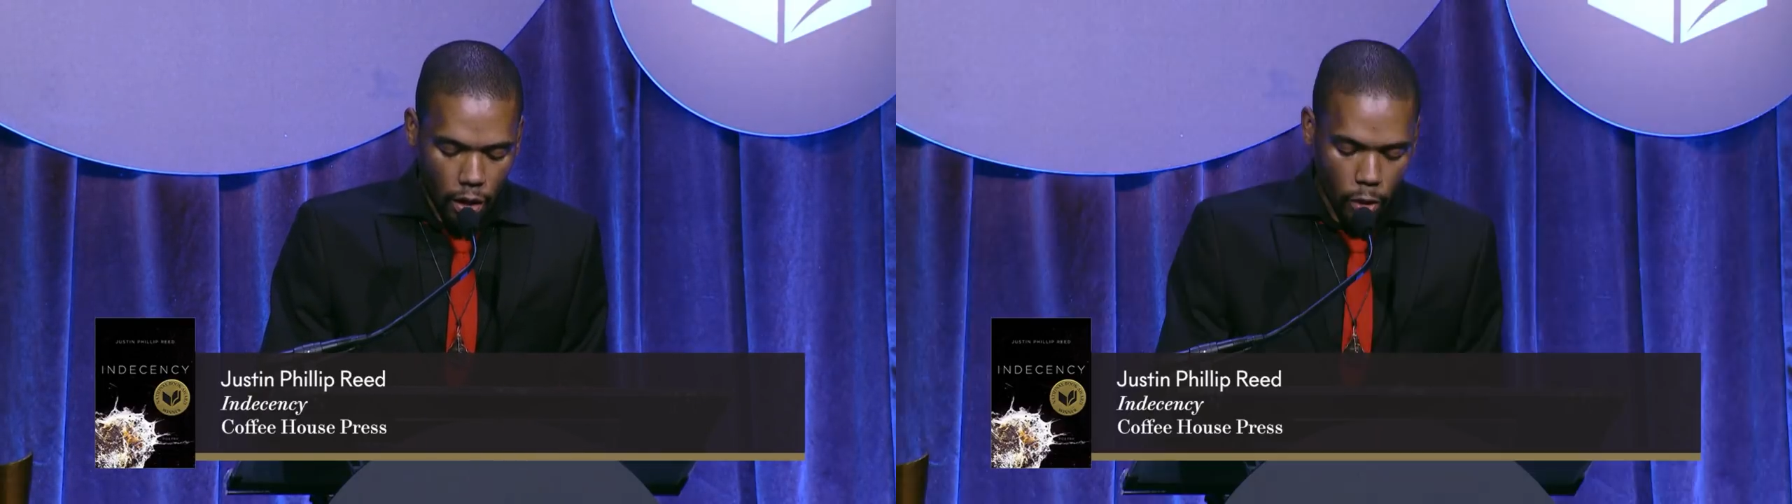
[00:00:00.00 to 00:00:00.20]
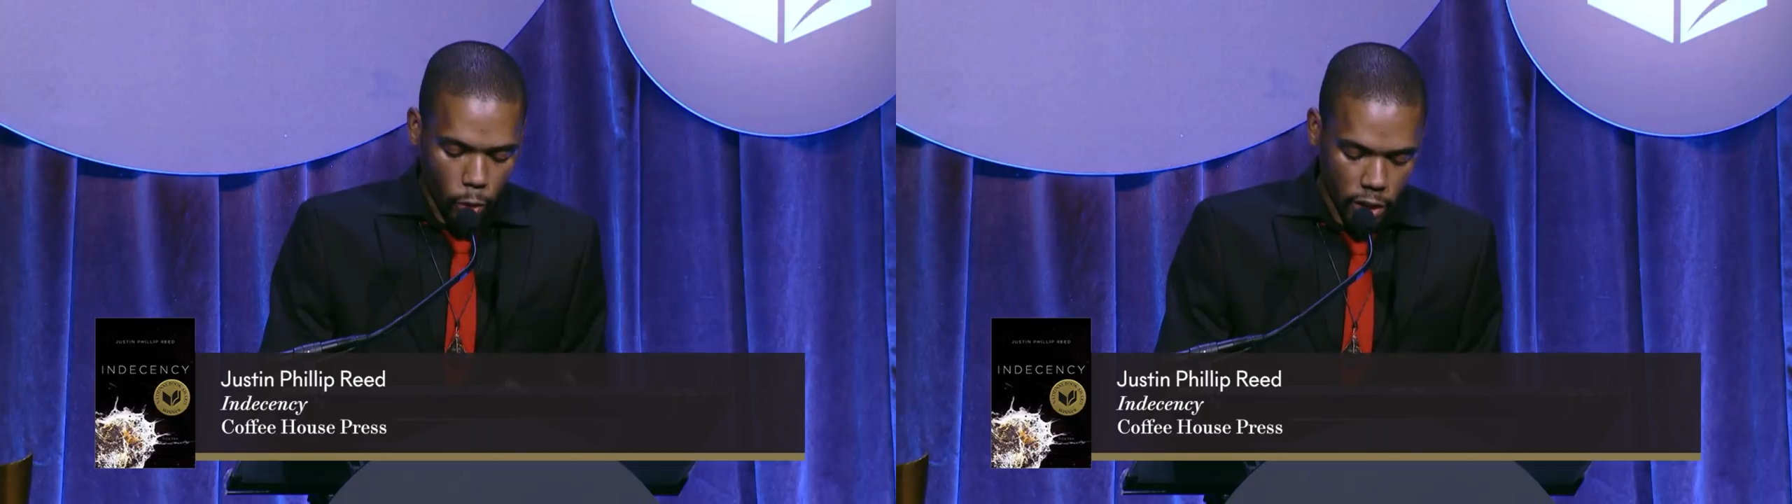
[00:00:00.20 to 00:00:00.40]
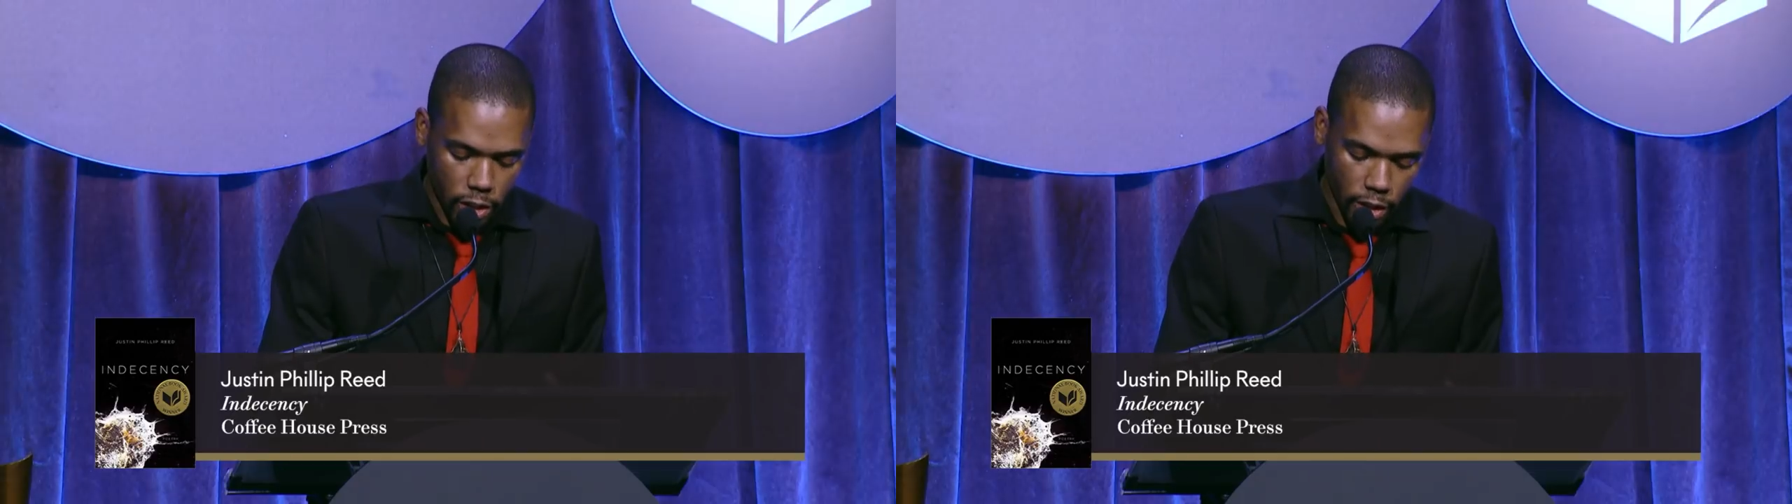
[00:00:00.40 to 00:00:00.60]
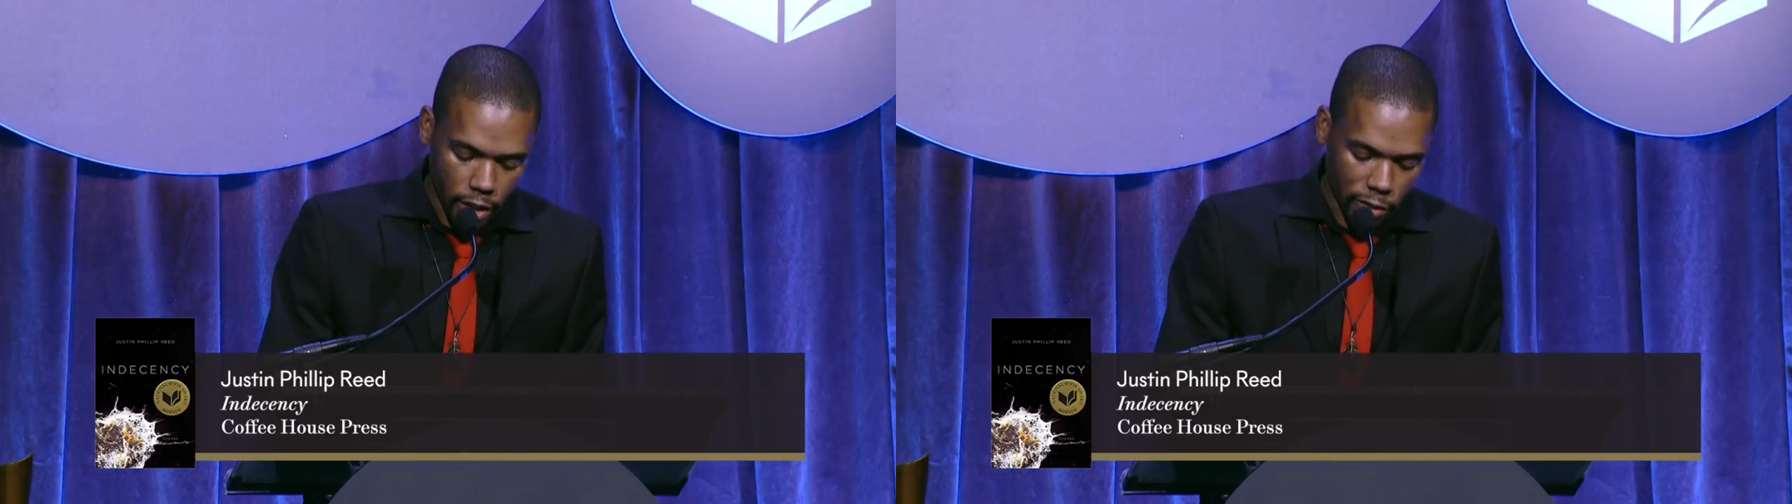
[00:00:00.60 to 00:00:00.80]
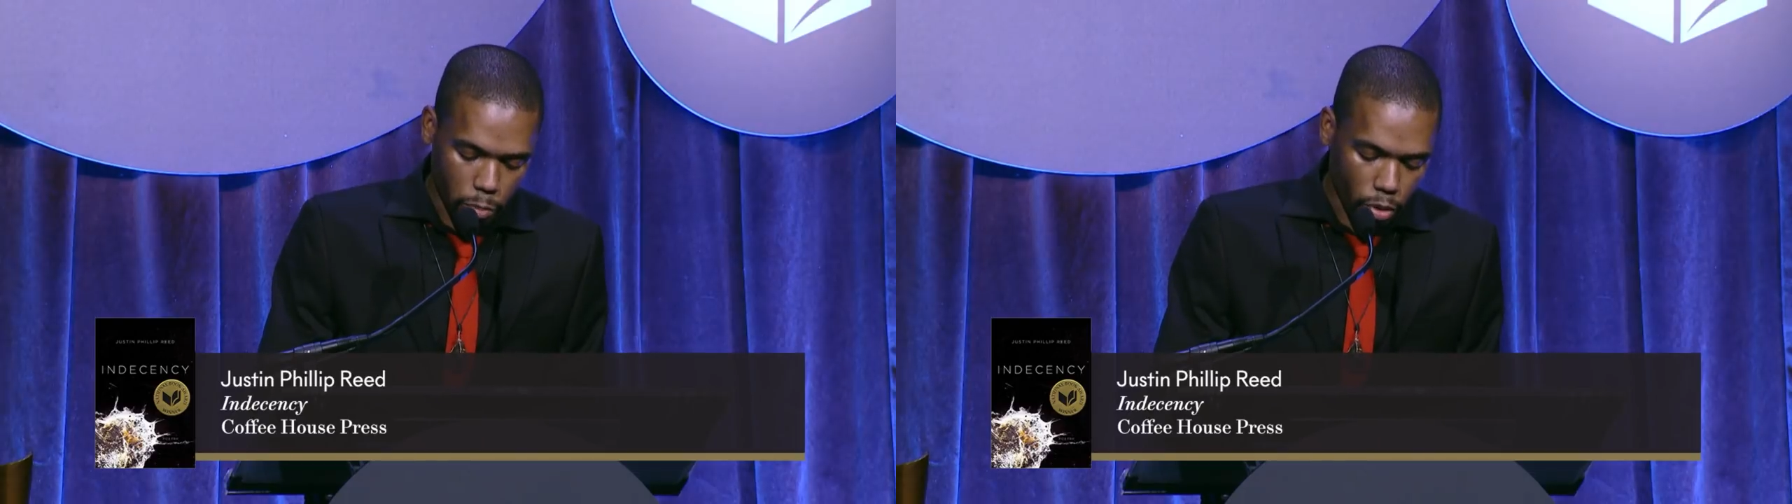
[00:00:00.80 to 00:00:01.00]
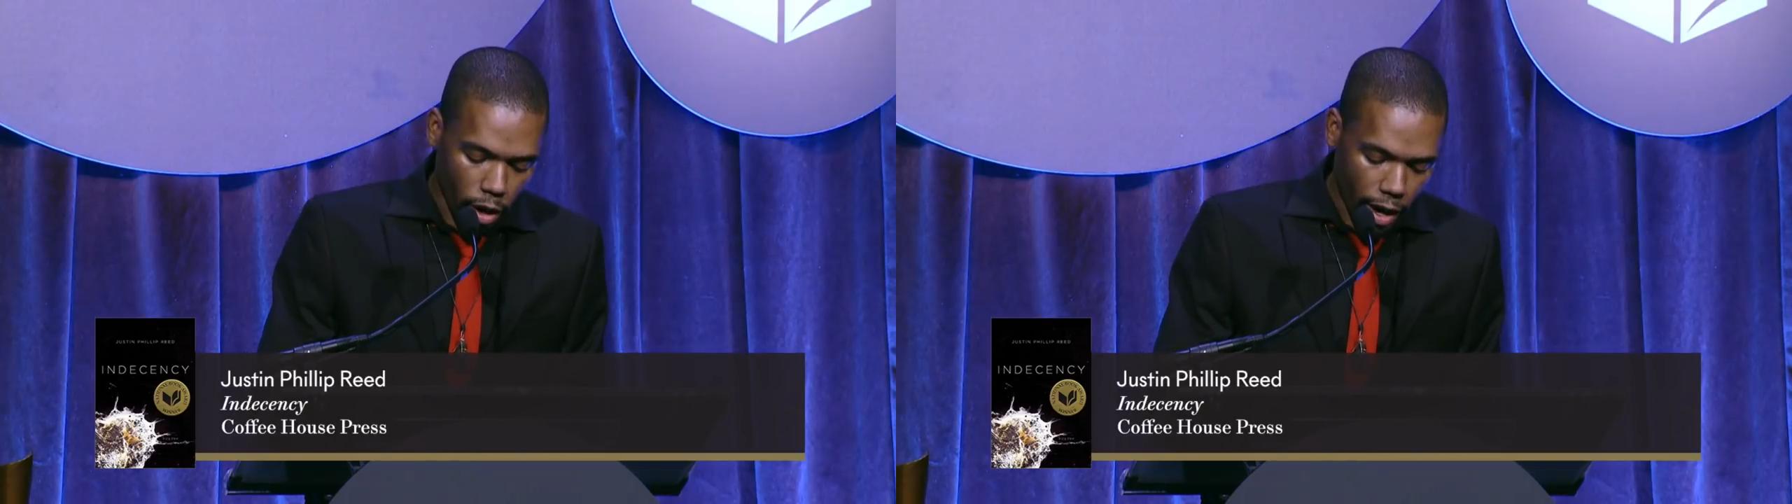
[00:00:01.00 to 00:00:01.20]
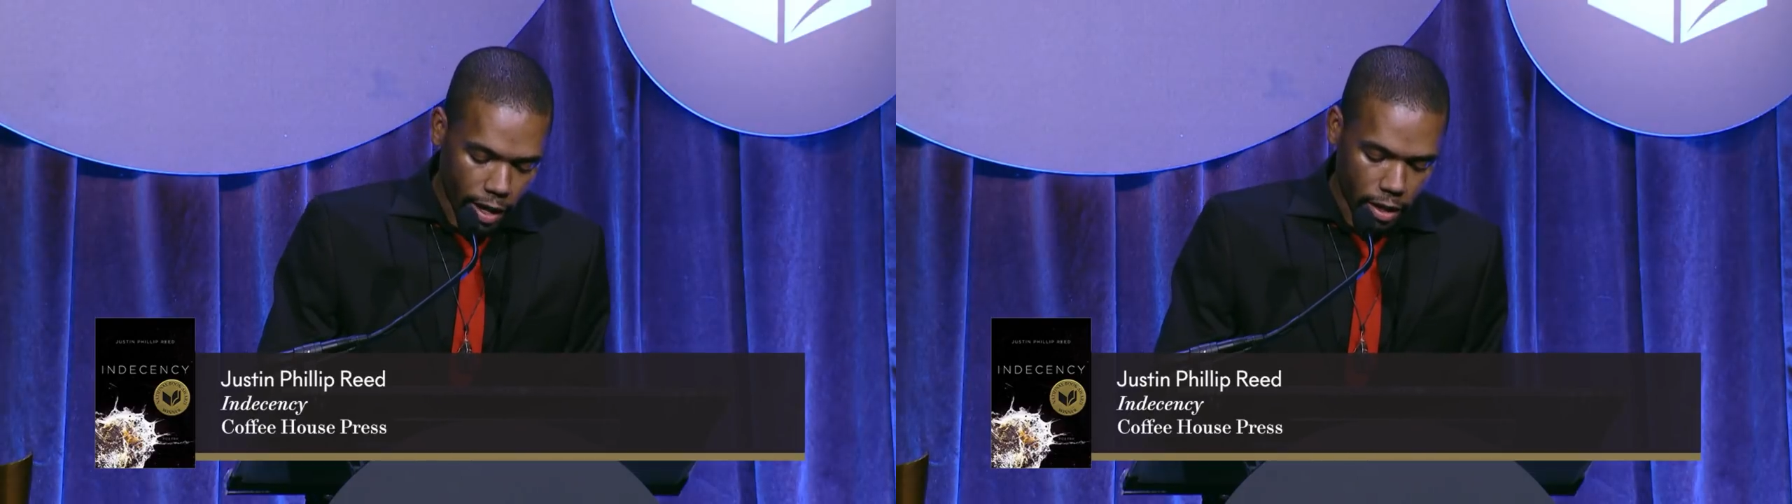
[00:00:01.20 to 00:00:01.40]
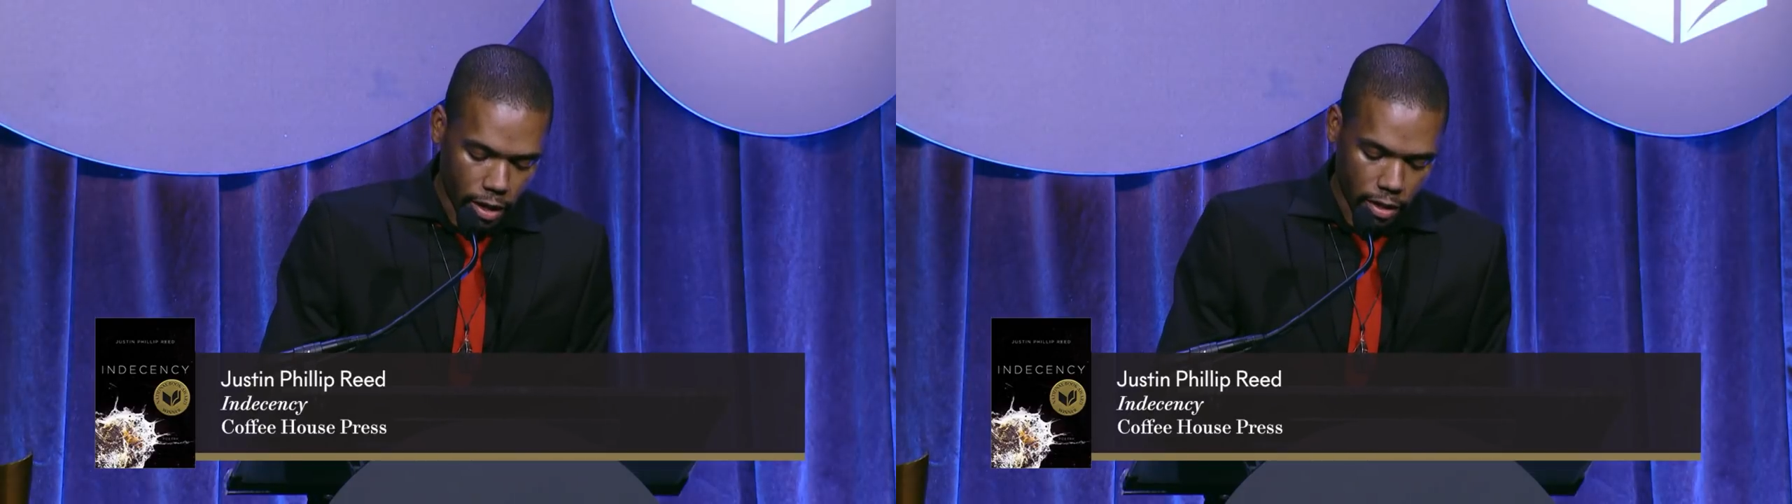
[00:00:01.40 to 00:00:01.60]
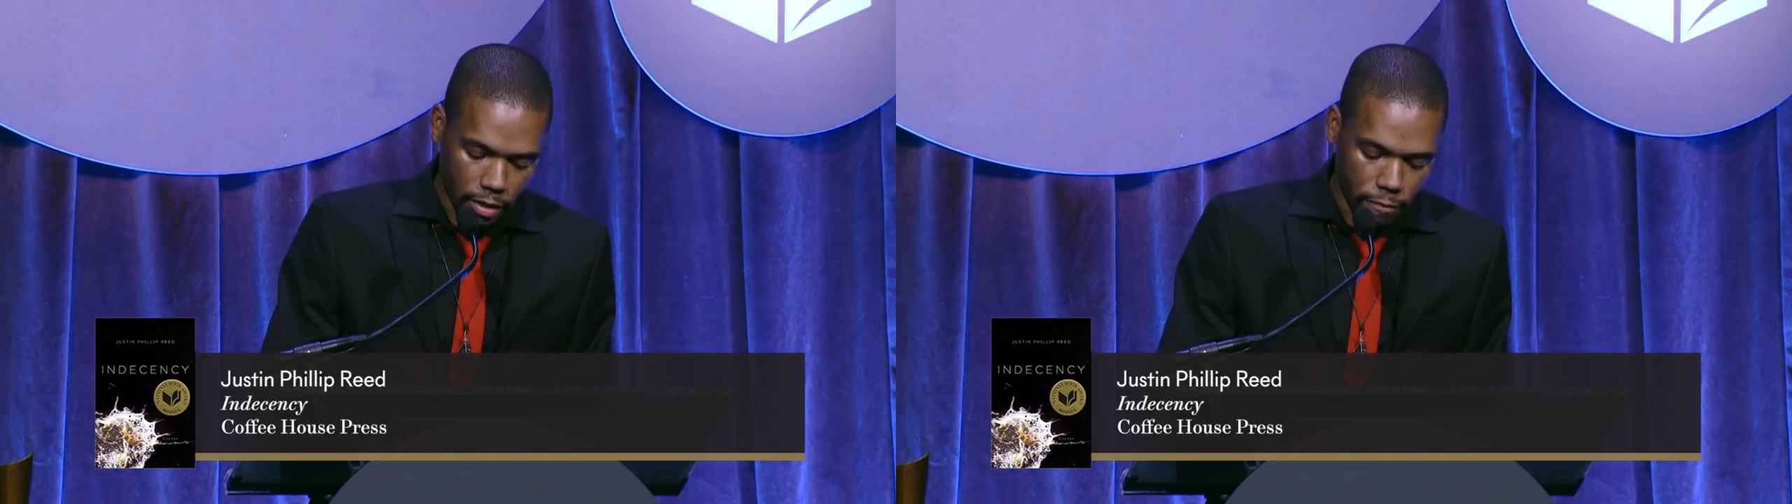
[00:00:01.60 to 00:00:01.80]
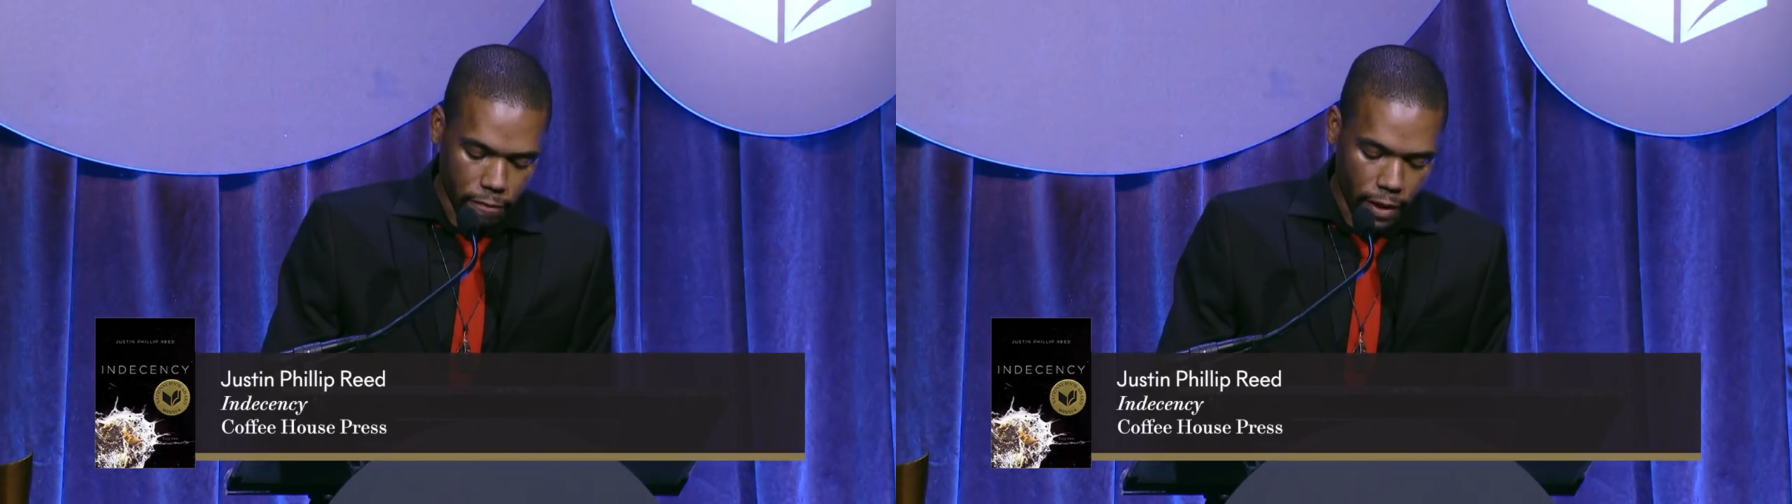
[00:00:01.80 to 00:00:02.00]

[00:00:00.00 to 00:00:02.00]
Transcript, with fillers: a questioning of pride and